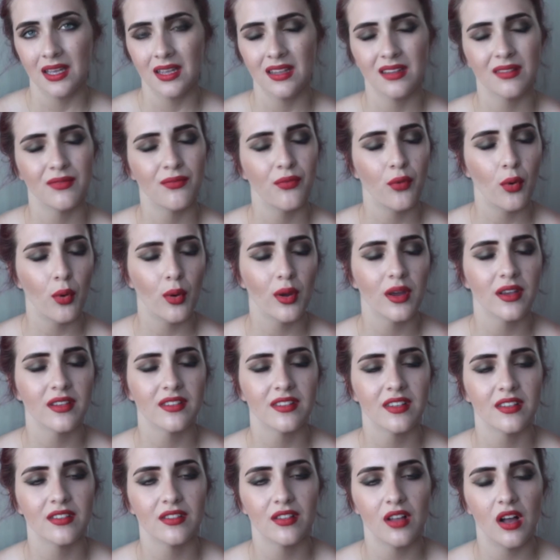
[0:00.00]
His
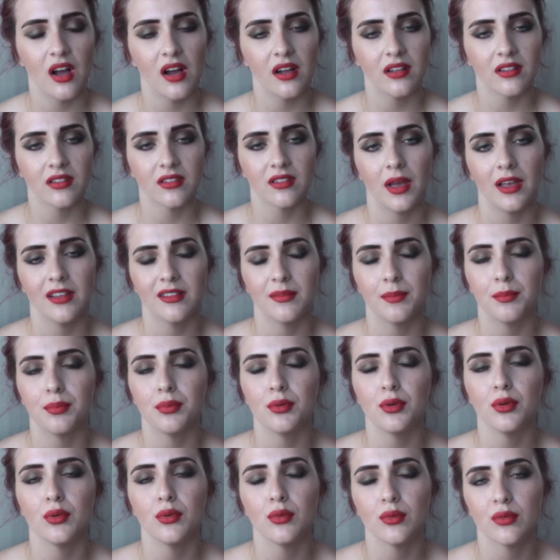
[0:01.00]
voice is not as
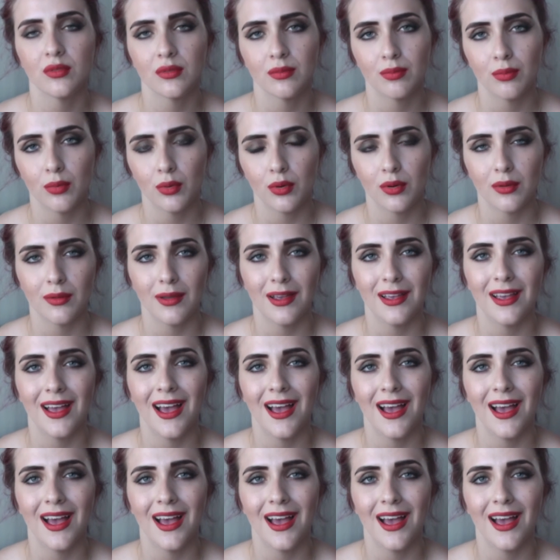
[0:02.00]
blues or